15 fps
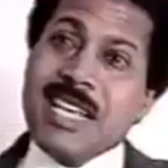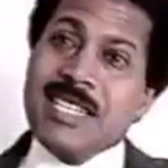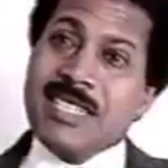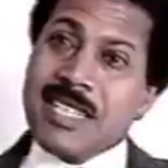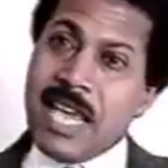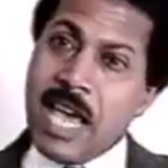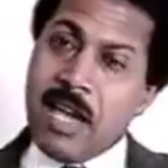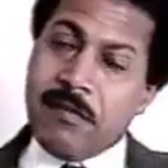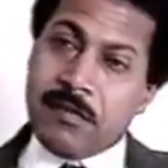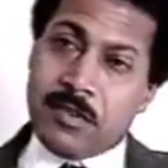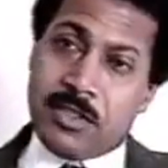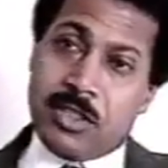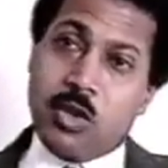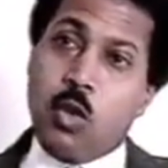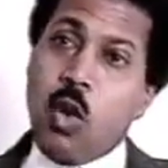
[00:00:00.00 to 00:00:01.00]

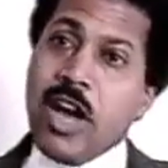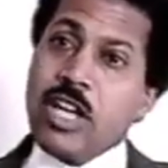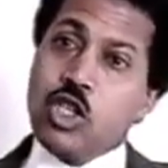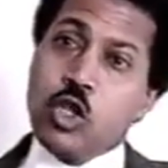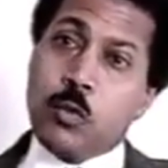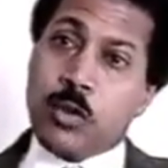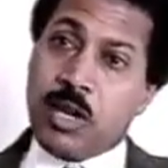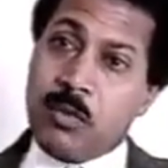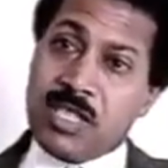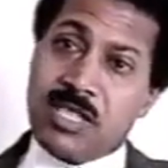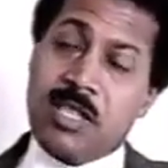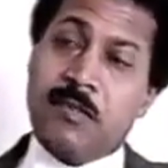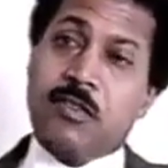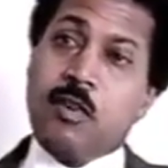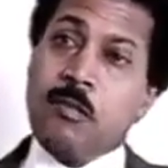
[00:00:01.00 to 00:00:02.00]
saved white supremacy
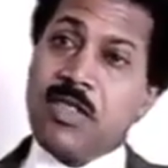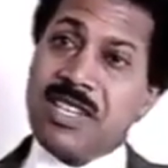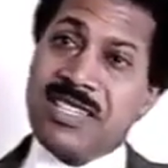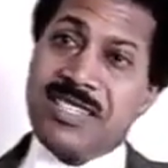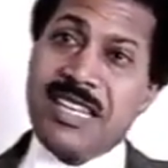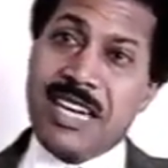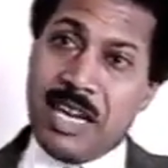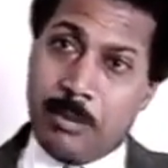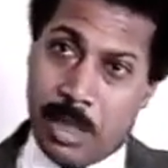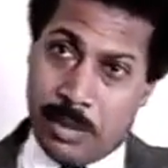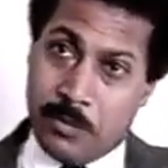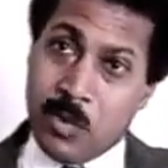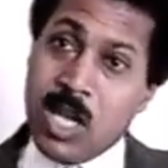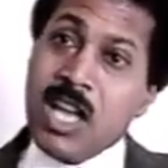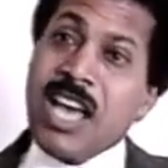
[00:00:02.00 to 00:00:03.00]
from this dilemma,
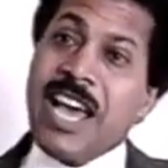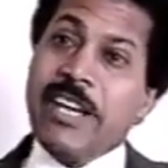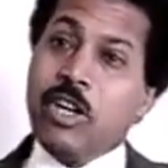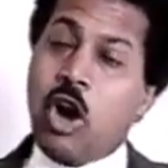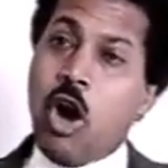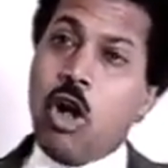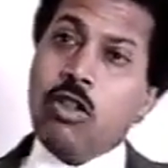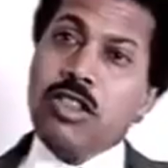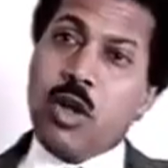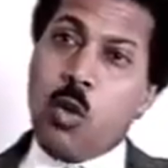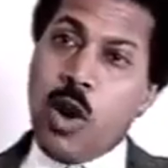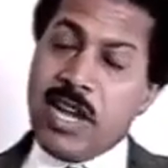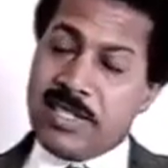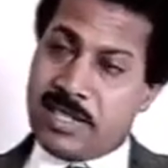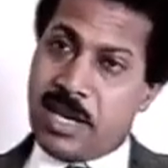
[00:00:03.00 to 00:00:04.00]
and all the
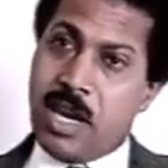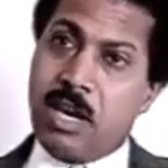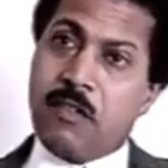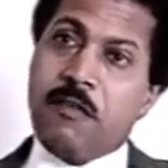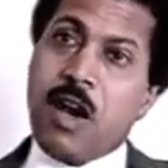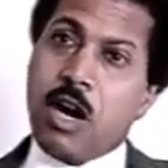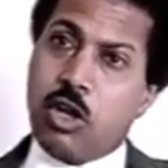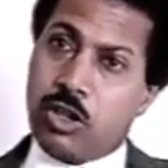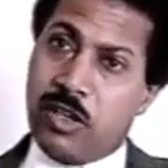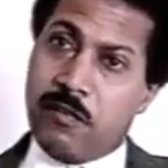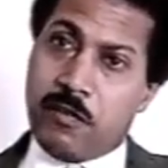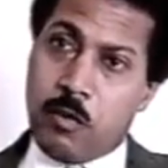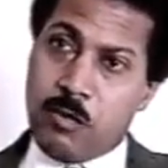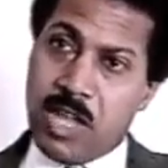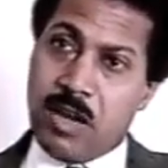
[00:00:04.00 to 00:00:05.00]
white scholars followed him
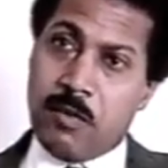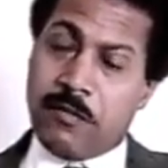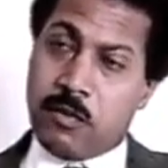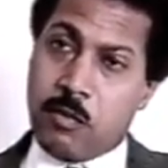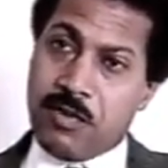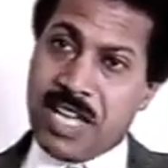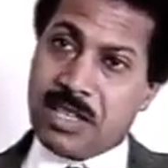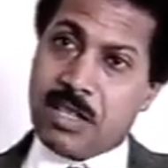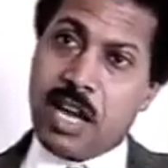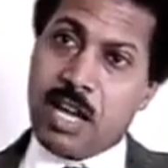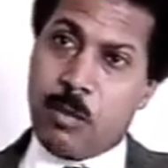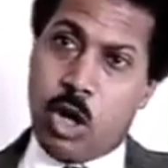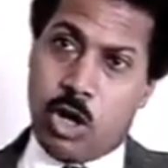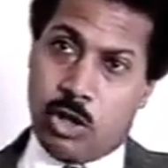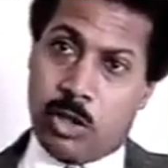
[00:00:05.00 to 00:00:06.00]
from that time
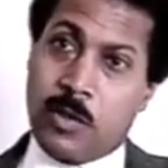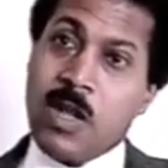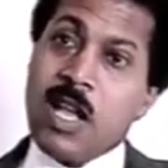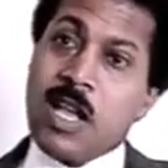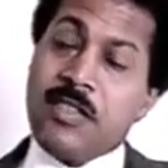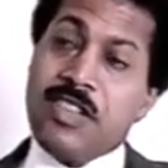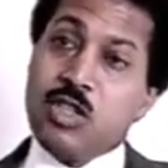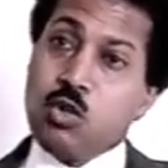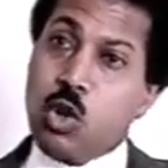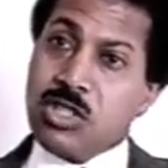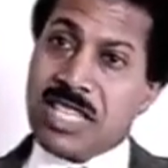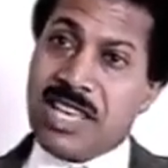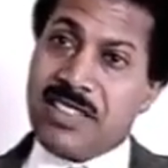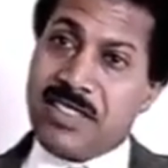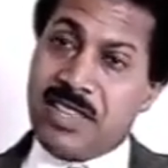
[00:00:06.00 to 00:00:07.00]
on. This was
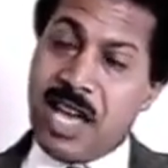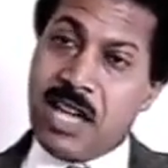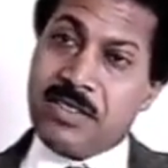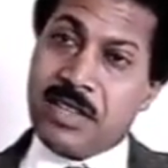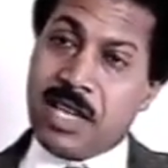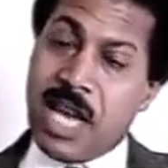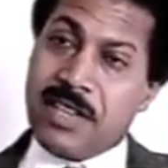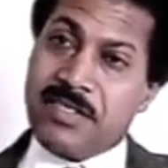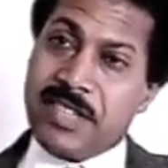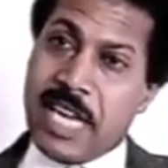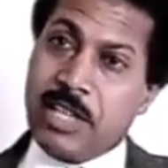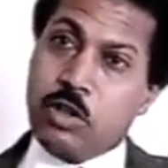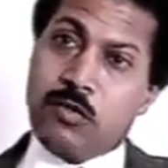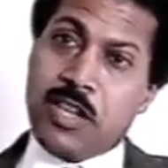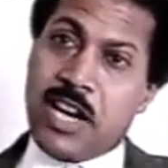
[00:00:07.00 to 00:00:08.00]
at the
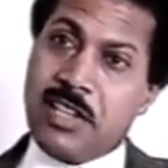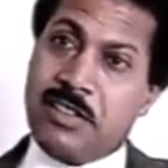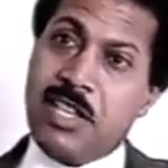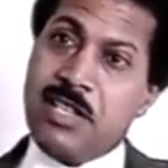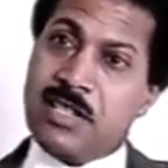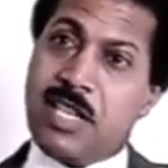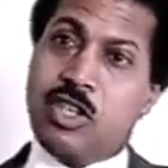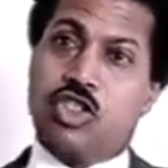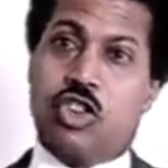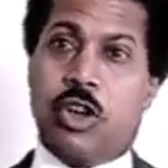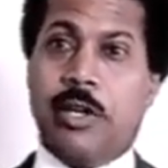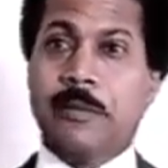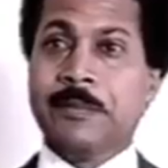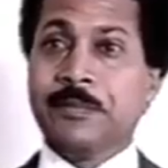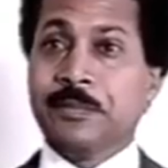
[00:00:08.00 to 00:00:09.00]
end of the 19th century.
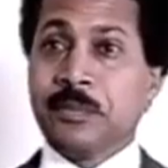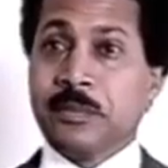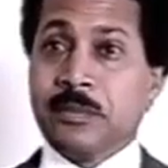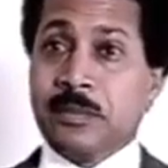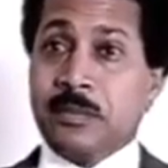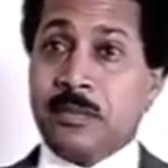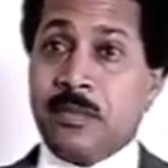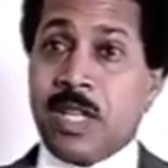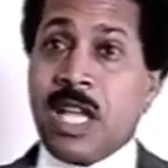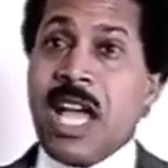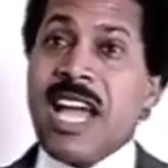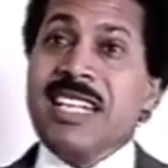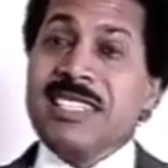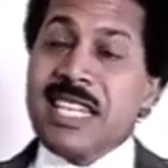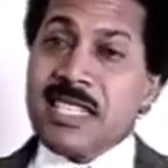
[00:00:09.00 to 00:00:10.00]

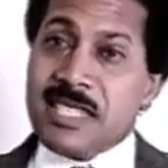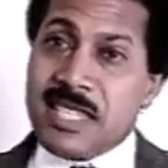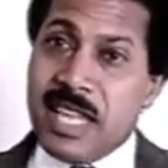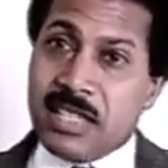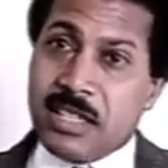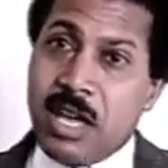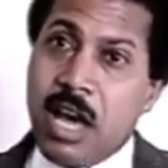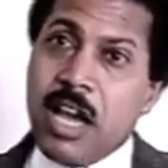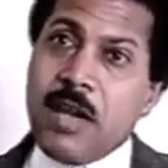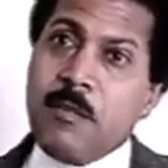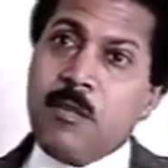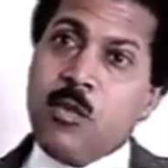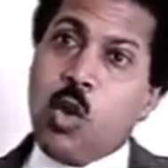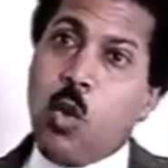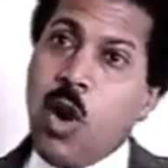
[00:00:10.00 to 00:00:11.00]
And since that time,
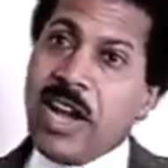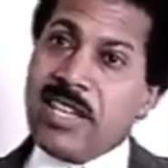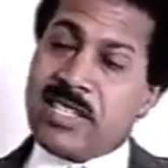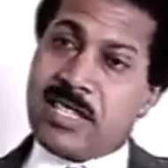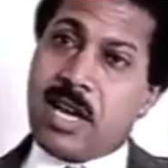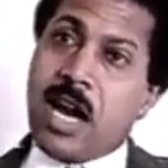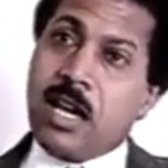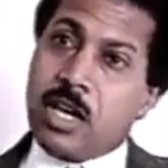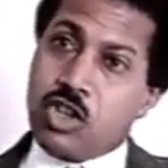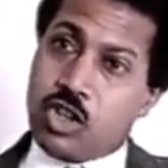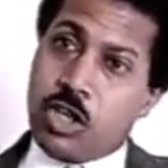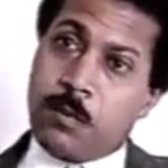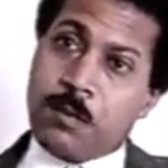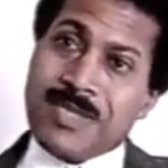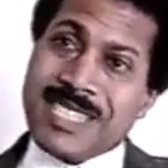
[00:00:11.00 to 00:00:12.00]
white
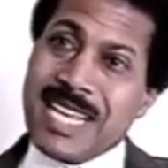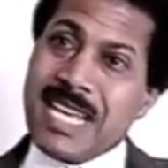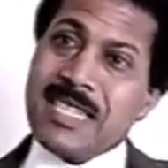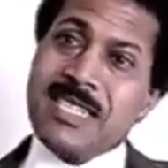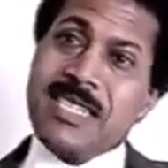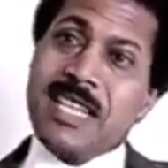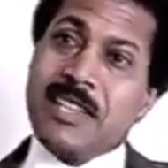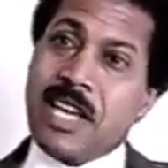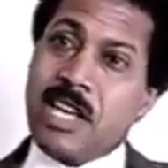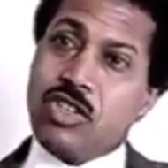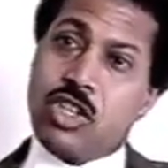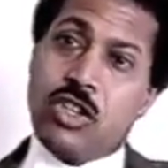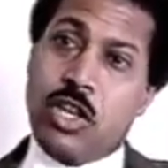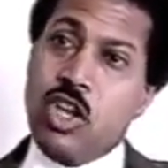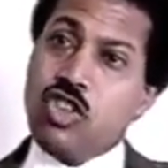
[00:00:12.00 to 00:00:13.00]
scholarship says that
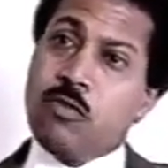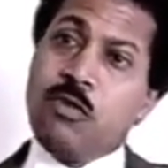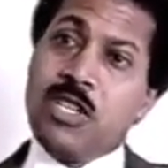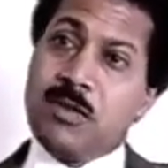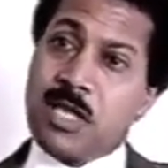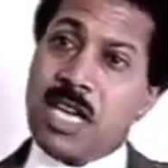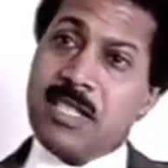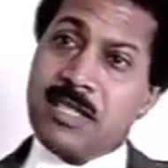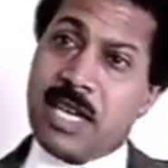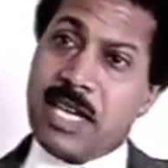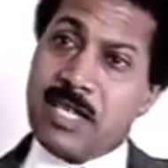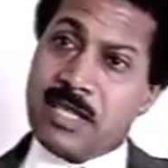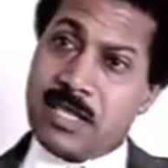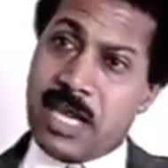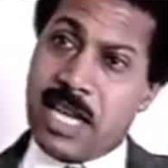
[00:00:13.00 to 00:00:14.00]
ancient Egypt
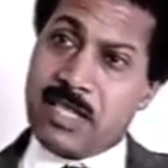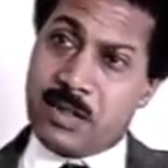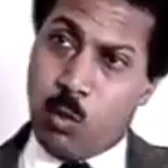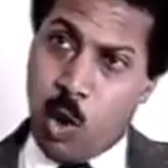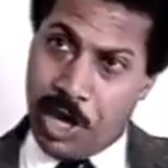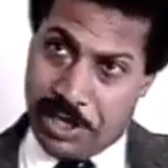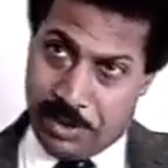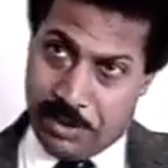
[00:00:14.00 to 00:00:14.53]
is white.